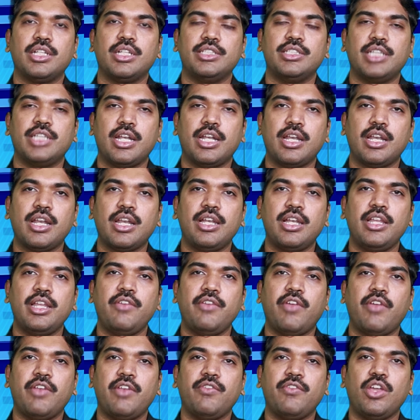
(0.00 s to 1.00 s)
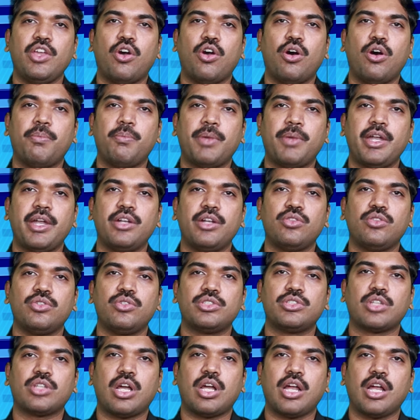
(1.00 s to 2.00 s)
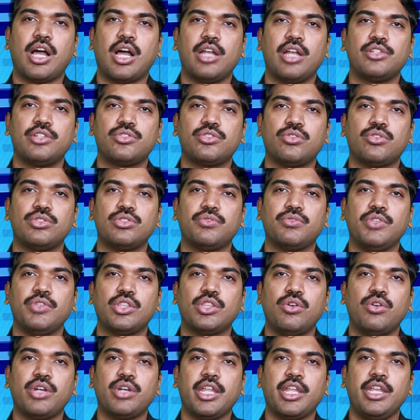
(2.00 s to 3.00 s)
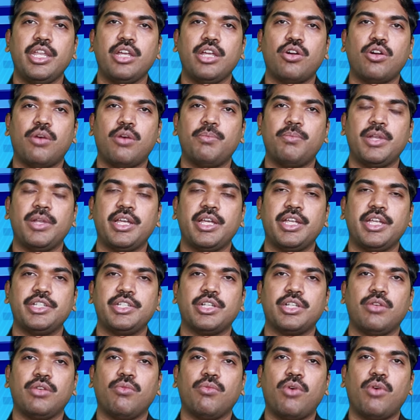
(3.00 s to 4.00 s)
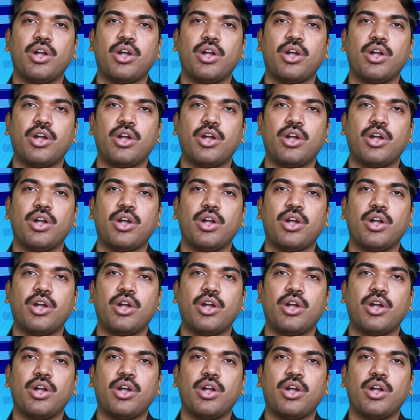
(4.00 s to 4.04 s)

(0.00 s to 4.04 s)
generally when we operate those gallstones without any complication,